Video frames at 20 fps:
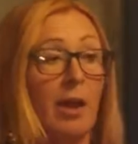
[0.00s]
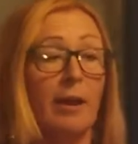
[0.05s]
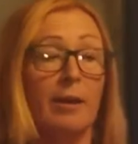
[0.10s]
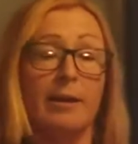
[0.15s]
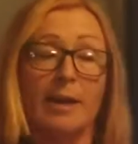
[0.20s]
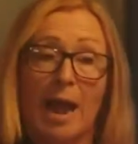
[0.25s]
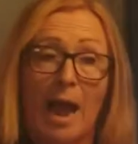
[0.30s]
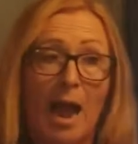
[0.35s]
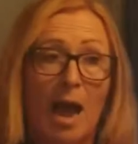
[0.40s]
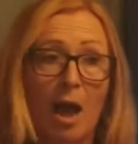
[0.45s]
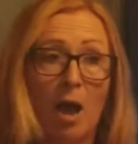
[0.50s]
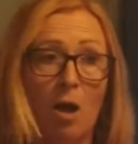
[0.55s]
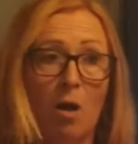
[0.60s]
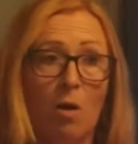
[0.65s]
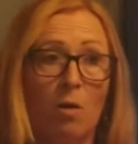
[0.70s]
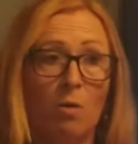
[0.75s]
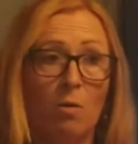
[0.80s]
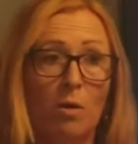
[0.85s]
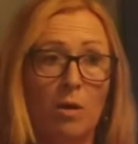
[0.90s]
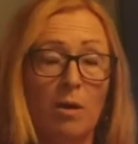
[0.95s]

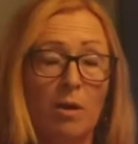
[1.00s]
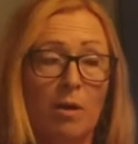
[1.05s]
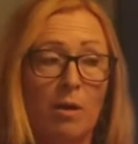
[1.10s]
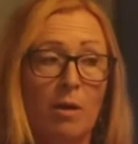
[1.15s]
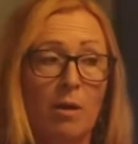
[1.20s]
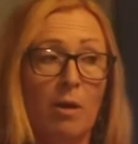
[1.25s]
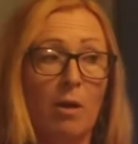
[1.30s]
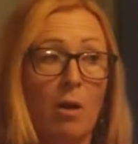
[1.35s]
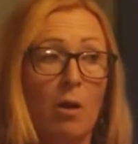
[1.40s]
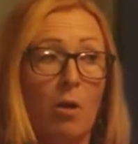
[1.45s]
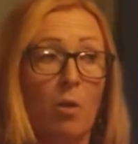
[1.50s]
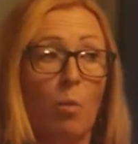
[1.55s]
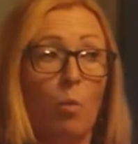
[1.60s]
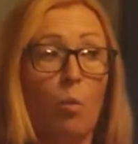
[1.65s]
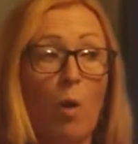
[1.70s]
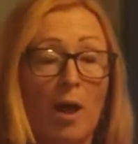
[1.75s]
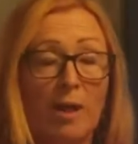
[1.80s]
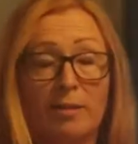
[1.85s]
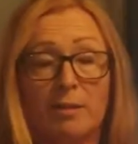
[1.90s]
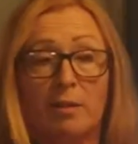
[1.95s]
Now,
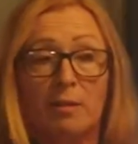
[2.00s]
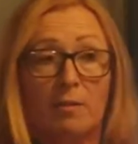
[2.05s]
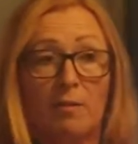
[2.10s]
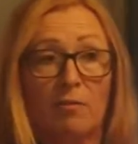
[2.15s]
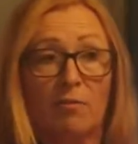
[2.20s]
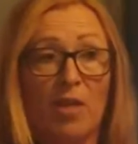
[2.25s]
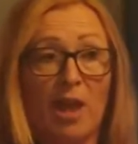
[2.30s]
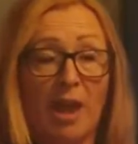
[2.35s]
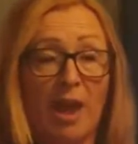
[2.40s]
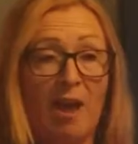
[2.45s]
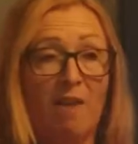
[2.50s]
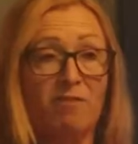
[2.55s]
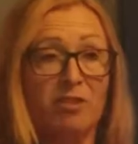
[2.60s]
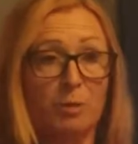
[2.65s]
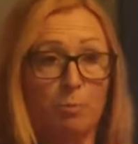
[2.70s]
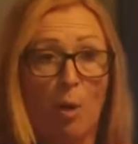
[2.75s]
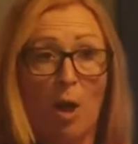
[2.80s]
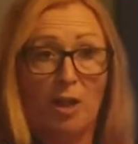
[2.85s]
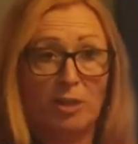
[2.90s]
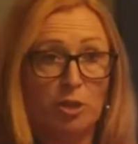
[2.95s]
what they have
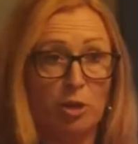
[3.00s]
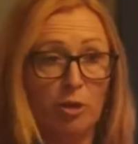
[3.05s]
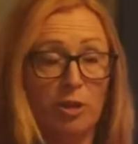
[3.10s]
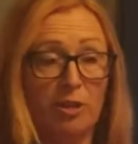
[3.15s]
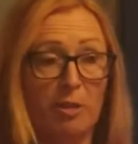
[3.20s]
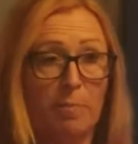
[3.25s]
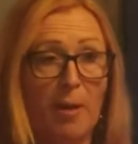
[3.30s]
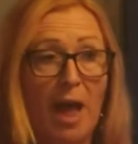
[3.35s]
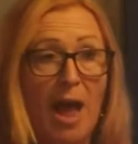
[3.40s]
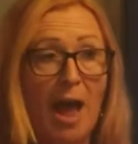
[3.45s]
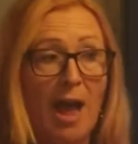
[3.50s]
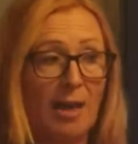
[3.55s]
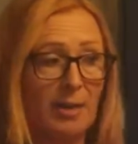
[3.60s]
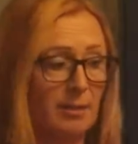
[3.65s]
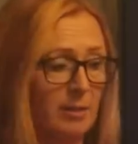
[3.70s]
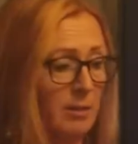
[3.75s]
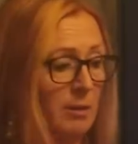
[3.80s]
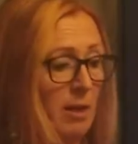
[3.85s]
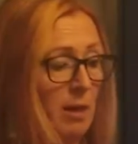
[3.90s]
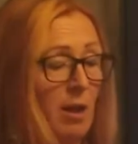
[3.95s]
sponsored in the
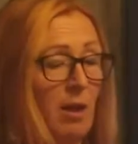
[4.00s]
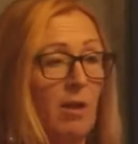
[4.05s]
past,